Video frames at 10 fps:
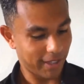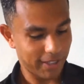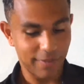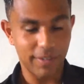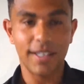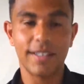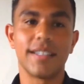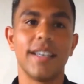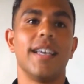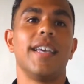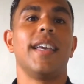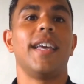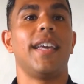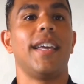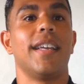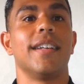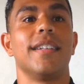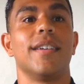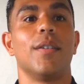activities, and